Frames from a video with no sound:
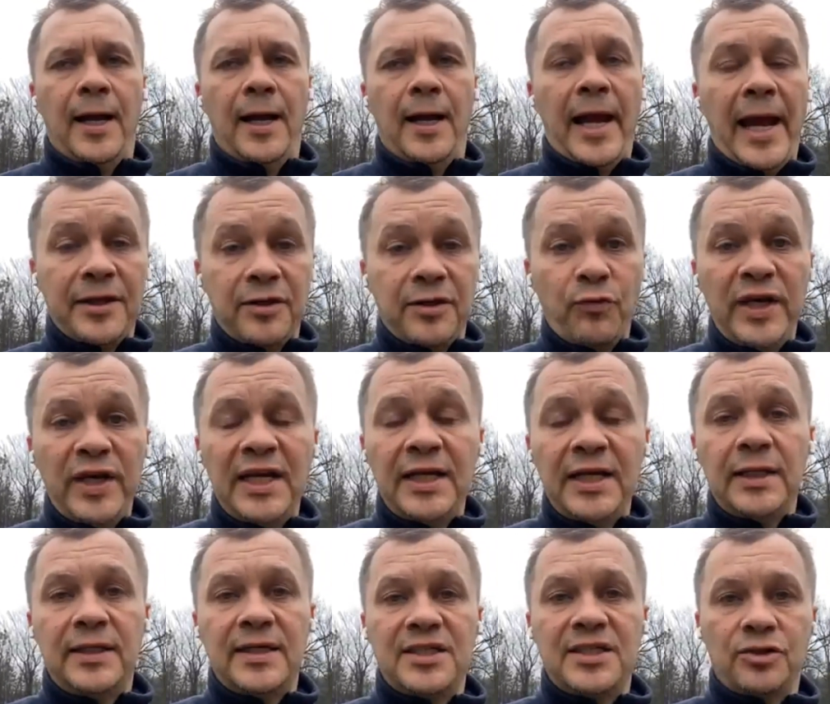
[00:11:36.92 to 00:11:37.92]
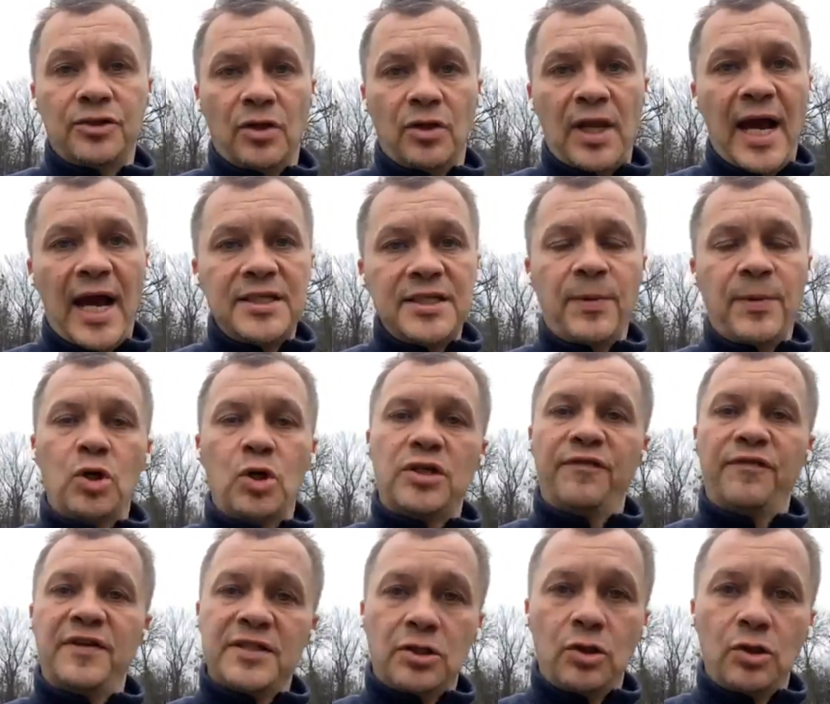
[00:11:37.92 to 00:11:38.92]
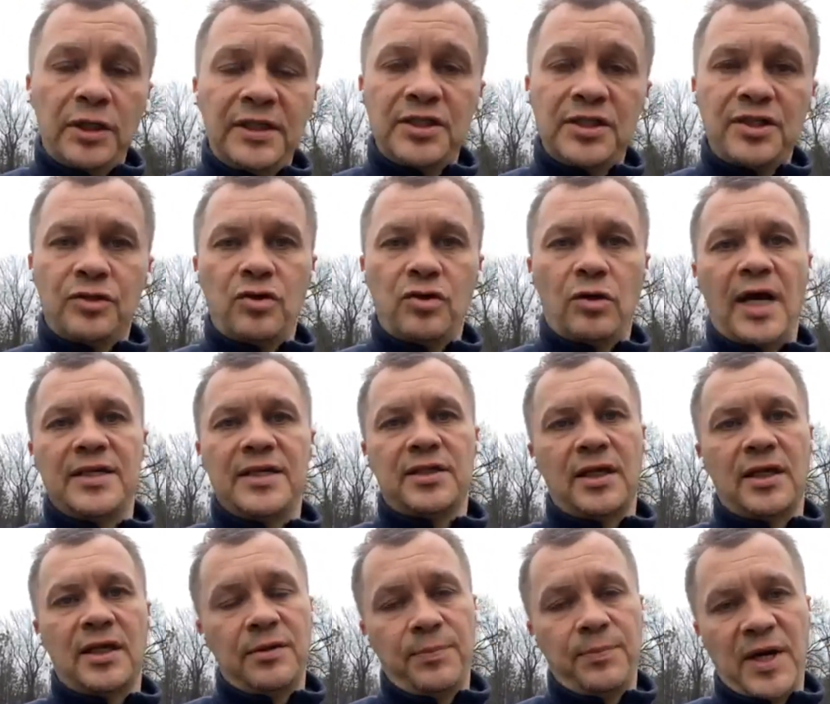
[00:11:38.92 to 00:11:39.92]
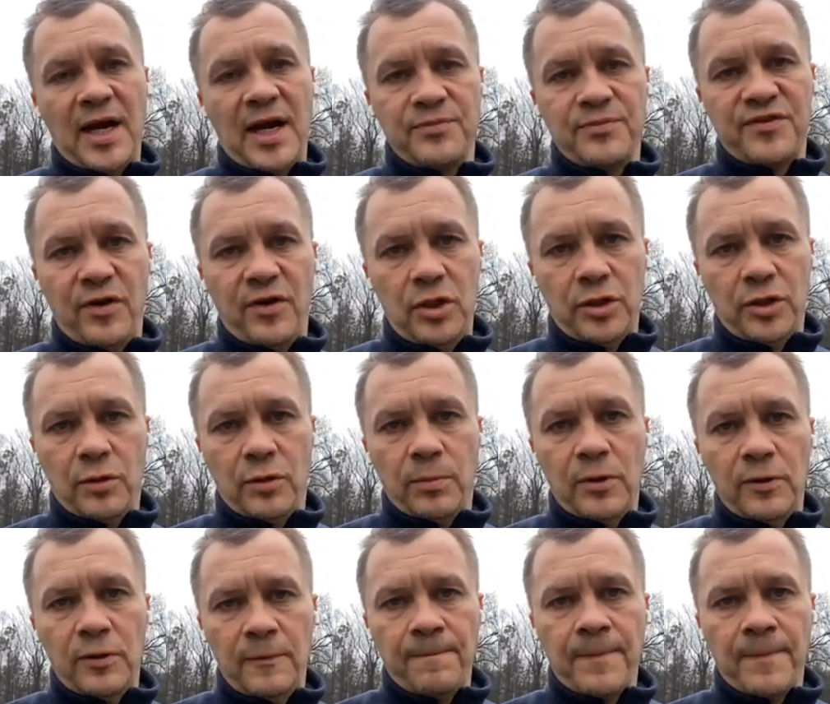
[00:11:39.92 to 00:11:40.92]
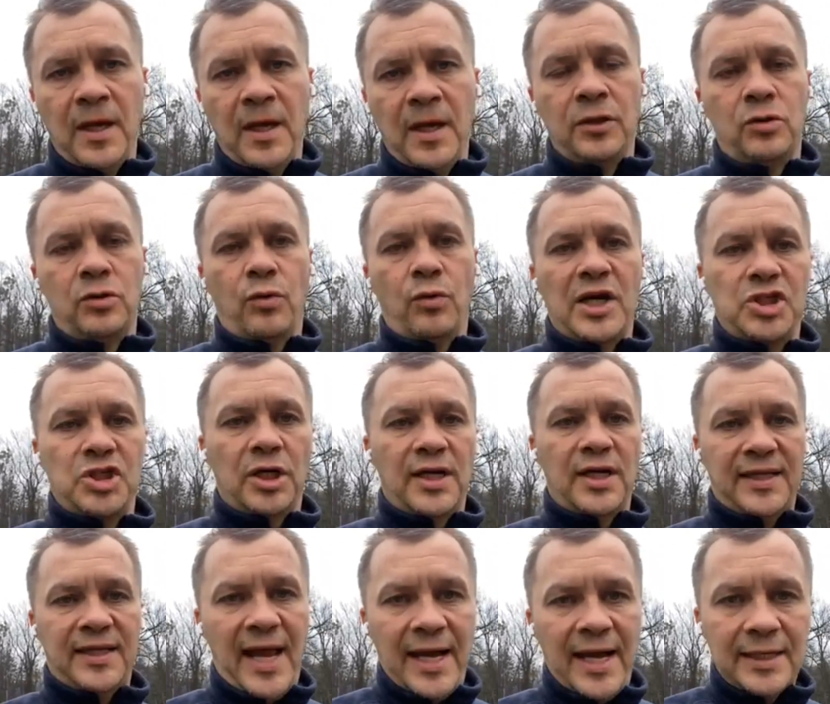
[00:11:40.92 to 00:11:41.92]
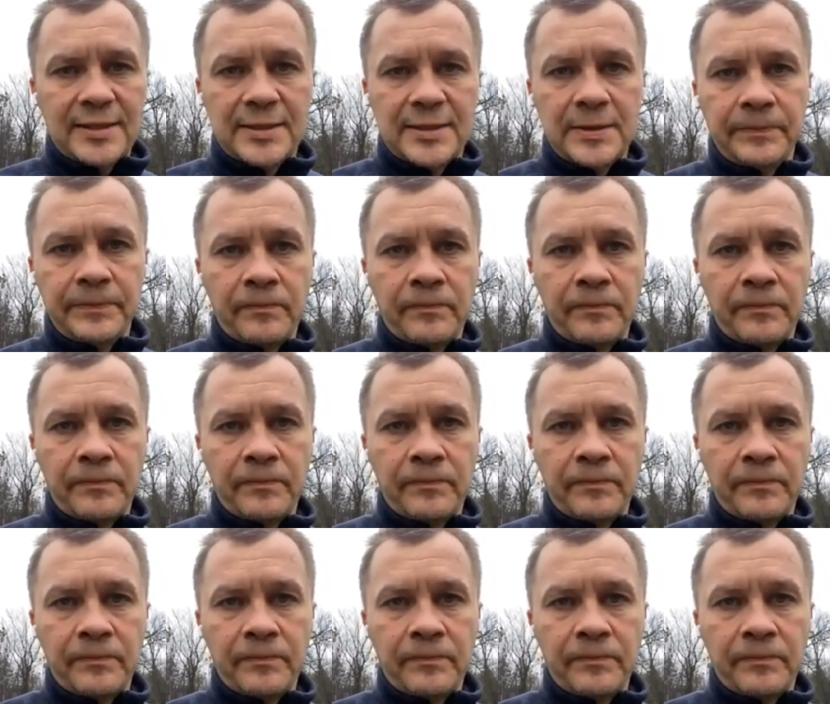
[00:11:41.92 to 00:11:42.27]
And we need it decentralized, because if it's not decentralized, it becomes vulnerable to Russian attacks.